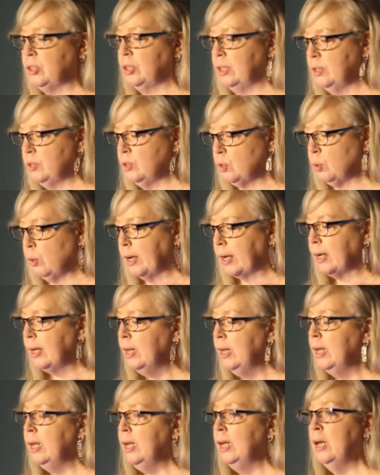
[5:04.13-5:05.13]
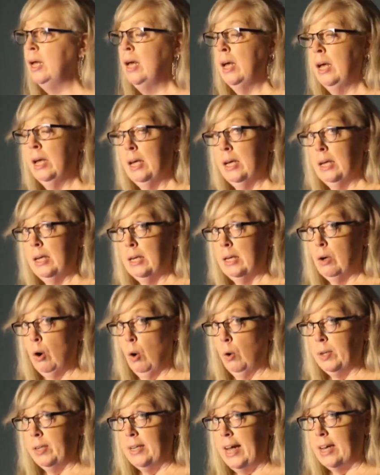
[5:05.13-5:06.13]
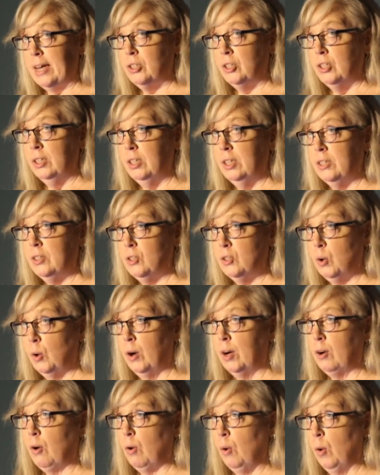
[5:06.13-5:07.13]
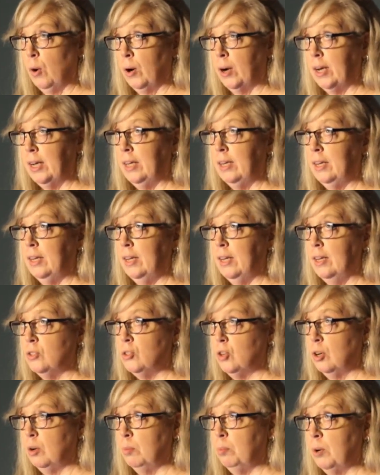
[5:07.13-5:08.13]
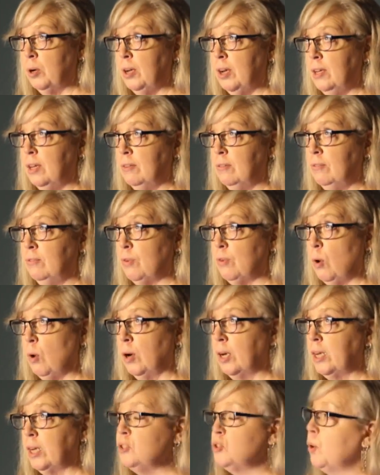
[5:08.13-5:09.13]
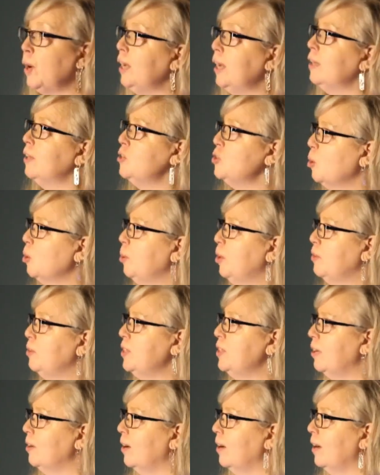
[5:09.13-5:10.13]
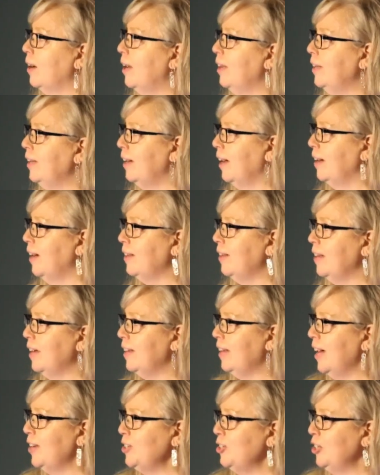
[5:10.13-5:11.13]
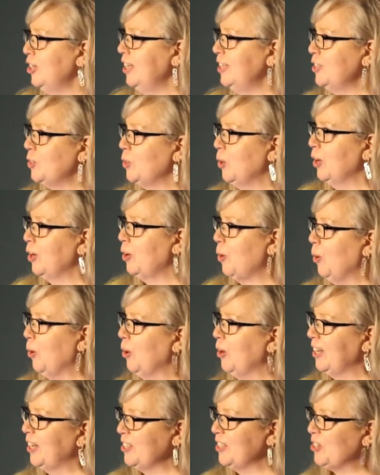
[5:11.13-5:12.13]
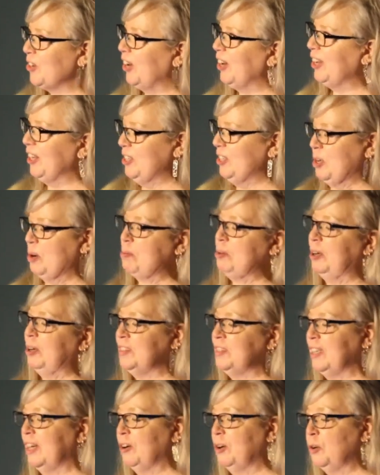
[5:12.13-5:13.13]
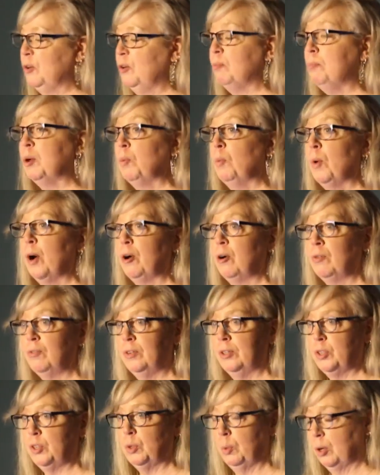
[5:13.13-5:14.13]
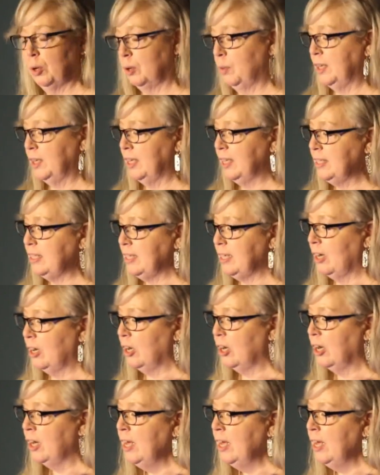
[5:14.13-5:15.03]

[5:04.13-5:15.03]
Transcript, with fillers: Historic or National Historic Oregon Interpretive, Oregon Trail Interpretive Center. I think I got that. National Historic Oregon Trail Interpretive Center, who've been wonderful to work with this year.